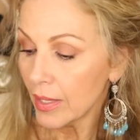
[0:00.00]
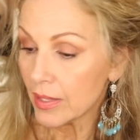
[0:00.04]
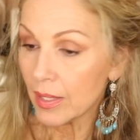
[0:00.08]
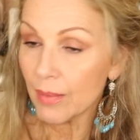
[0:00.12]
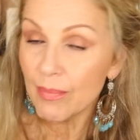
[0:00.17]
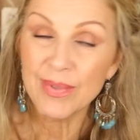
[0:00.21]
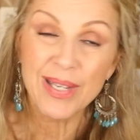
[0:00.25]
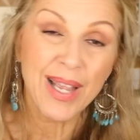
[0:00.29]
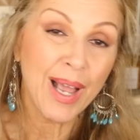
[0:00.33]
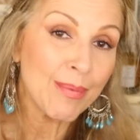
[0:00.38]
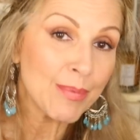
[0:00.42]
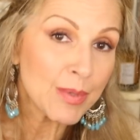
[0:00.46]

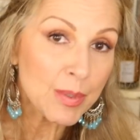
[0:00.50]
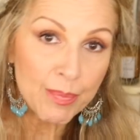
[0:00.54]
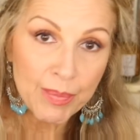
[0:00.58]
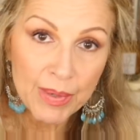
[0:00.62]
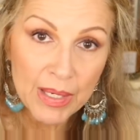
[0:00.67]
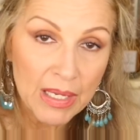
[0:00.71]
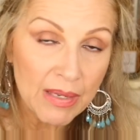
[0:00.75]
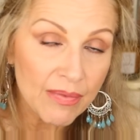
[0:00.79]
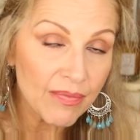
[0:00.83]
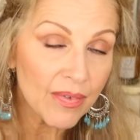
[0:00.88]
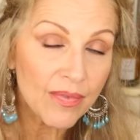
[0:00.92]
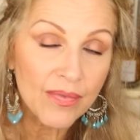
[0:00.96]
Sometimes
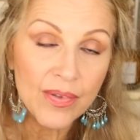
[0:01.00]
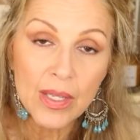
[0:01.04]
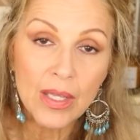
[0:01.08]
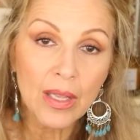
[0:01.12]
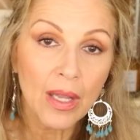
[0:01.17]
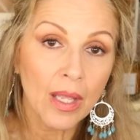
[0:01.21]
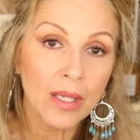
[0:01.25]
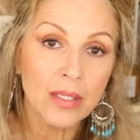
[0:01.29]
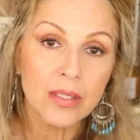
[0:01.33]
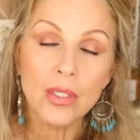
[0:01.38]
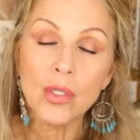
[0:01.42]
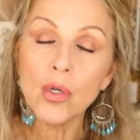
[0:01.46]
beef if he
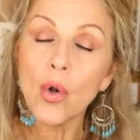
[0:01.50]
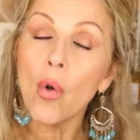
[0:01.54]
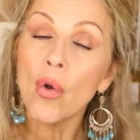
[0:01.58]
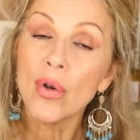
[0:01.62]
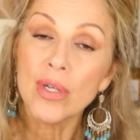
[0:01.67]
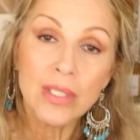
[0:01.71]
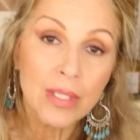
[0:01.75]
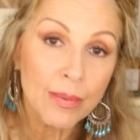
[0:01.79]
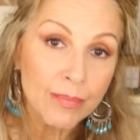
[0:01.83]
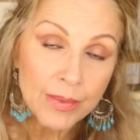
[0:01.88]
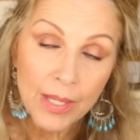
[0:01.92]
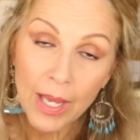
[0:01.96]
likes it,
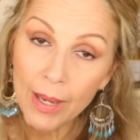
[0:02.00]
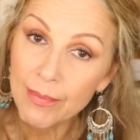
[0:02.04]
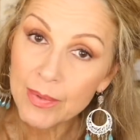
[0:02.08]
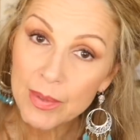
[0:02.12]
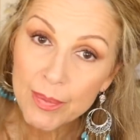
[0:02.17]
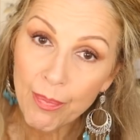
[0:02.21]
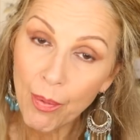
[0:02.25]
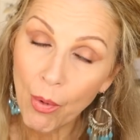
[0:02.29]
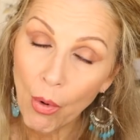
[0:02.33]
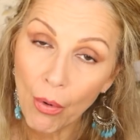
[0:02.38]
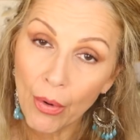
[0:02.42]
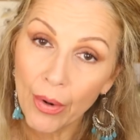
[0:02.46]
or
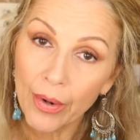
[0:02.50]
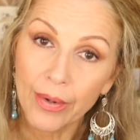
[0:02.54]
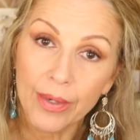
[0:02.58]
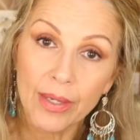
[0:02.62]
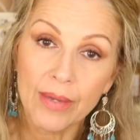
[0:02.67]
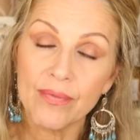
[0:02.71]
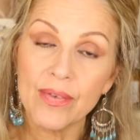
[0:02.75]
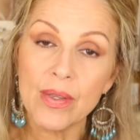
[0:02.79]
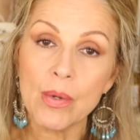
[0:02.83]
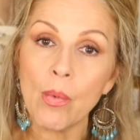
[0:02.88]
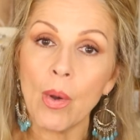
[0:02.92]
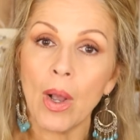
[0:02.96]
sometimes
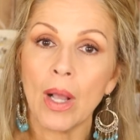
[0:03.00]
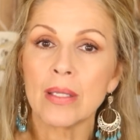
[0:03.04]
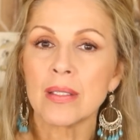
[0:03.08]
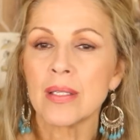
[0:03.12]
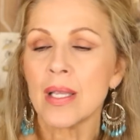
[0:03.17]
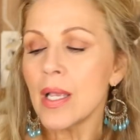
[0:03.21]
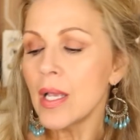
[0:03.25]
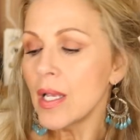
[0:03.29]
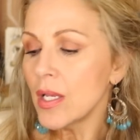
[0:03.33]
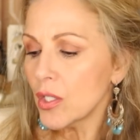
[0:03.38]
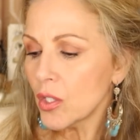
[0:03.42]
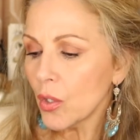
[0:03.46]
pork if he wants.